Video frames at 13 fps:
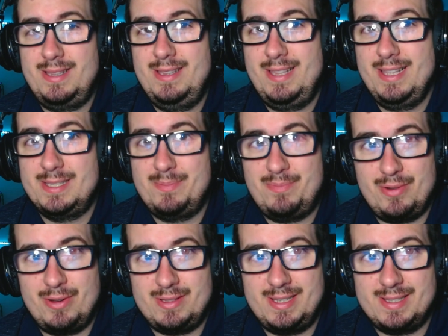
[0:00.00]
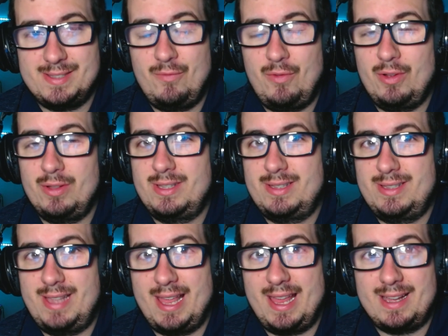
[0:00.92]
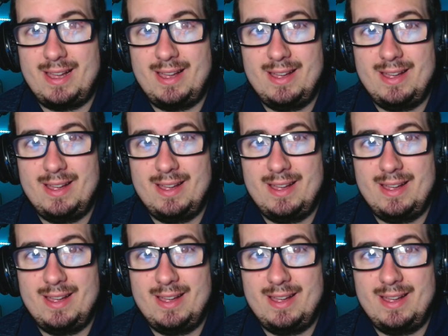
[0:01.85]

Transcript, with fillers: this process won't take